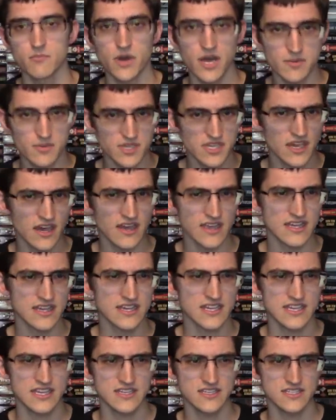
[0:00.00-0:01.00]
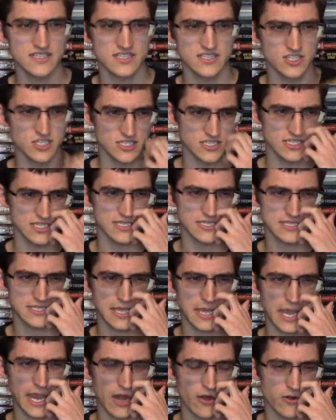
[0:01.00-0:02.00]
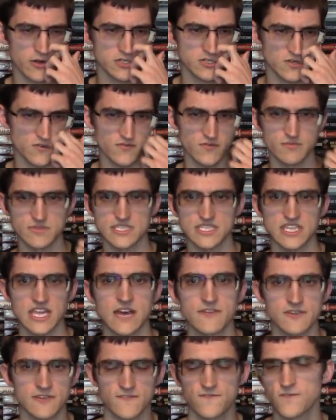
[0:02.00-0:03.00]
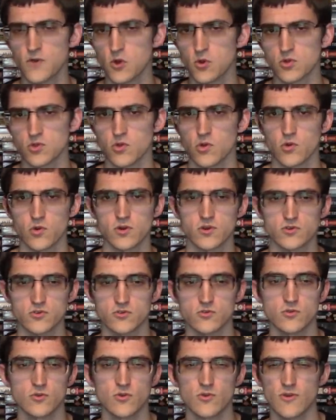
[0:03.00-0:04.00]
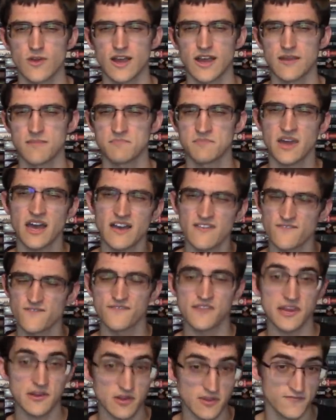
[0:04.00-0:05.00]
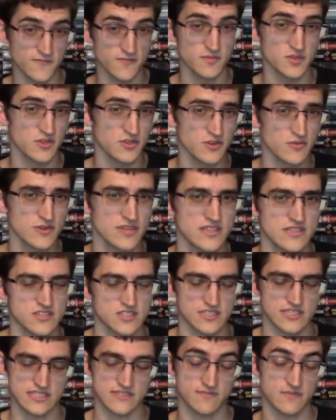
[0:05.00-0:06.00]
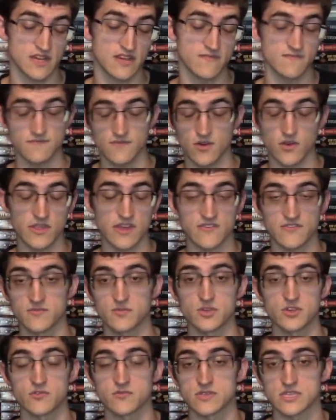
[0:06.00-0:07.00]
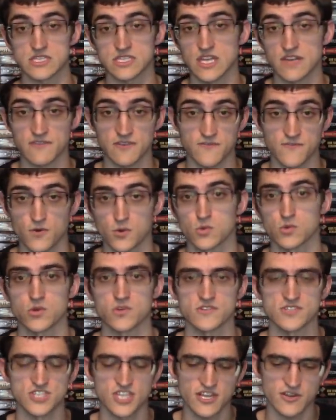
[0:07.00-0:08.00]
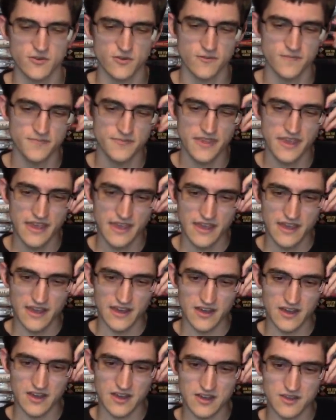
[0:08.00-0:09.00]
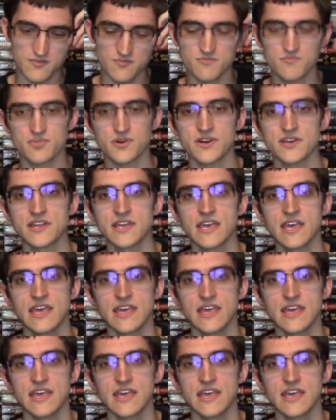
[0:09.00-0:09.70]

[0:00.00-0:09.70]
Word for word: Baba Yaga is just this character from Slavic folklore who I'm not very familiar with, just because I'm not all that familiar with Slavic folklore in general. But